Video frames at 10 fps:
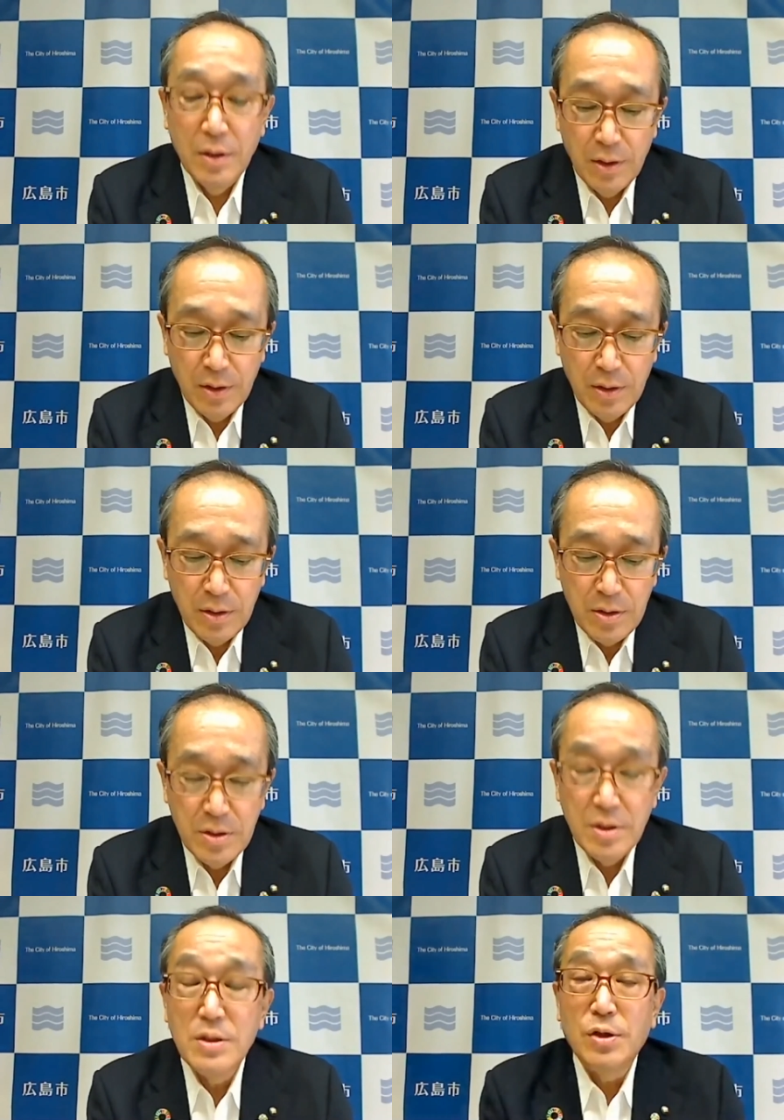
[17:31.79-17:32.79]
has been
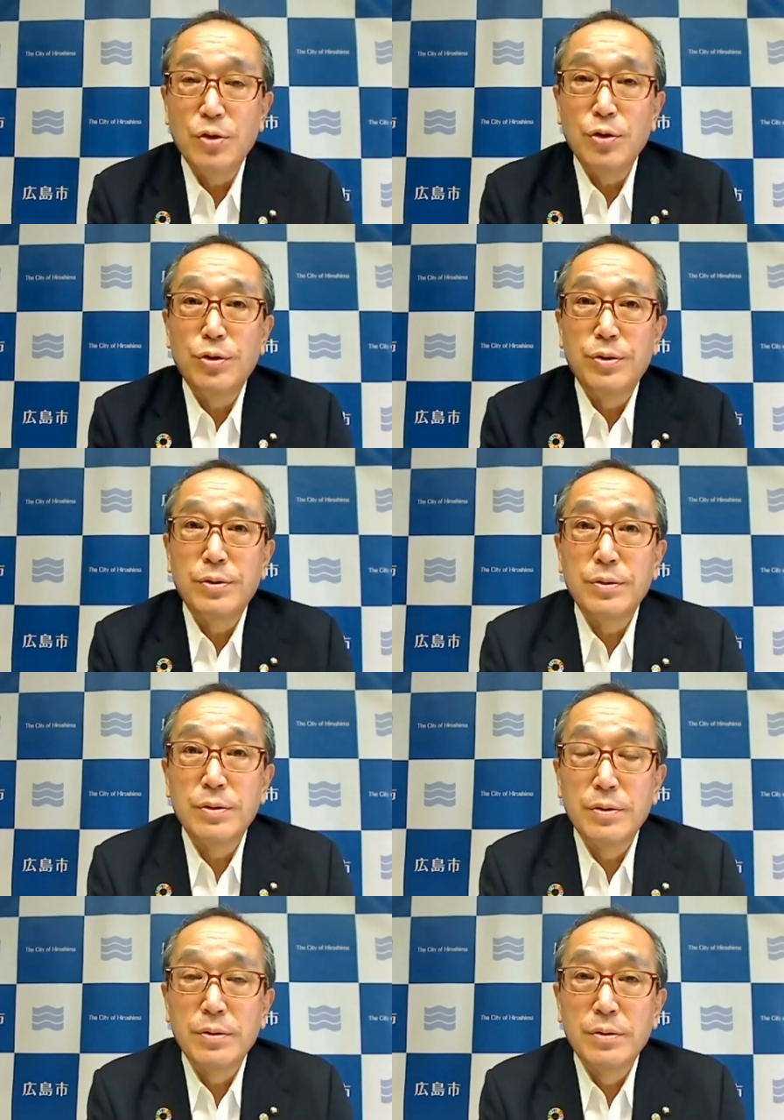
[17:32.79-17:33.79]
enacted so
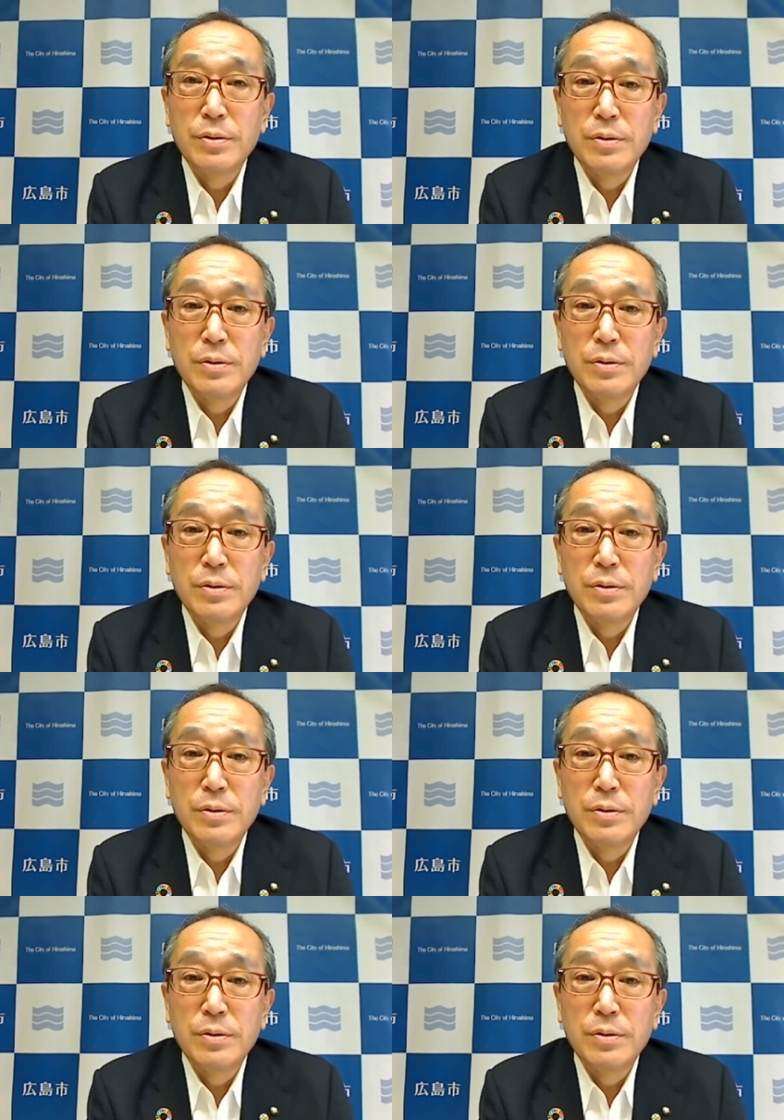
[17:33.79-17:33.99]
as